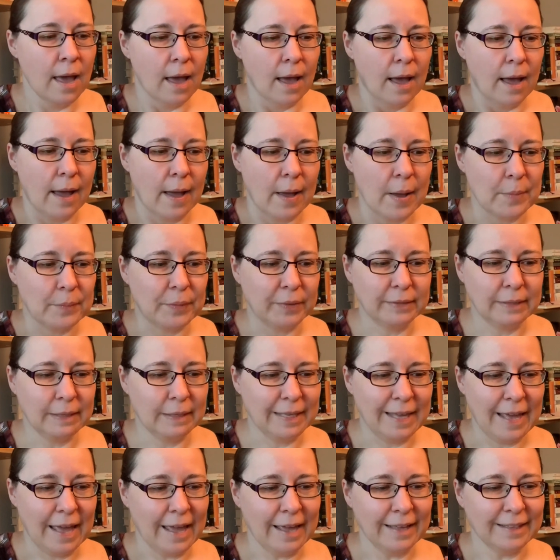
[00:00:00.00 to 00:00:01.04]
But
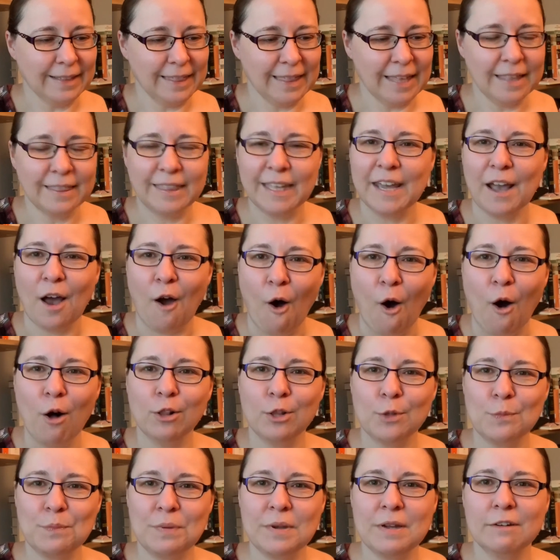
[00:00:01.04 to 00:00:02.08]
they all
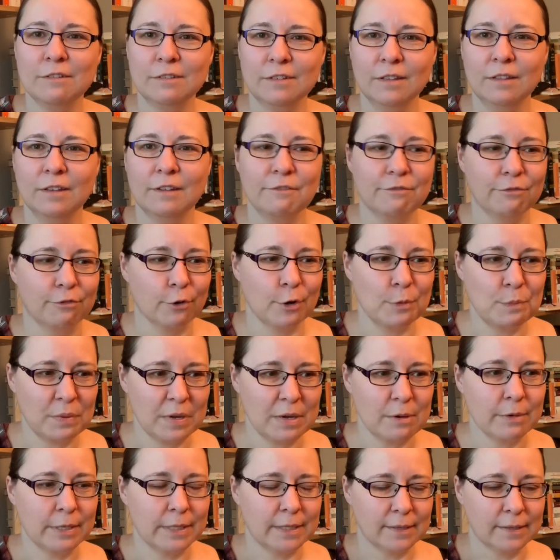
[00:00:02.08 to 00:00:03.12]
appear to live for
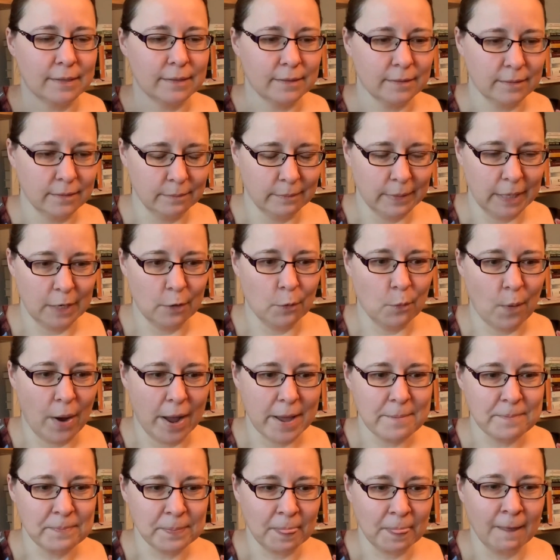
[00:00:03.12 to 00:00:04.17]
appearances in a way.